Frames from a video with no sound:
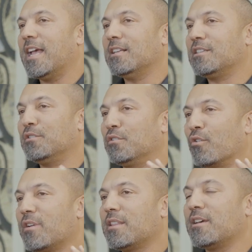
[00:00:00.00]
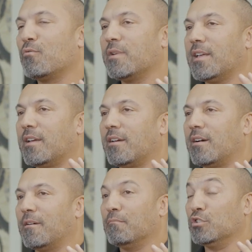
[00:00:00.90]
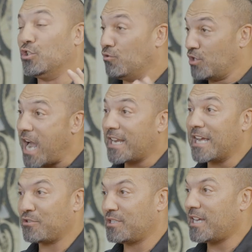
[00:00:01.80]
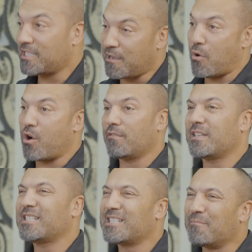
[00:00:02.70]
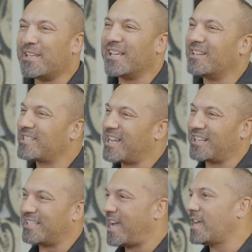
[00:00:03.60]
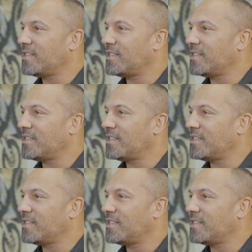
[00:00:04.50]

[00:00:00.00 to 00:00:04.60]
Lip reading: And to the degree that we do not exercise that part of us, something in us kind of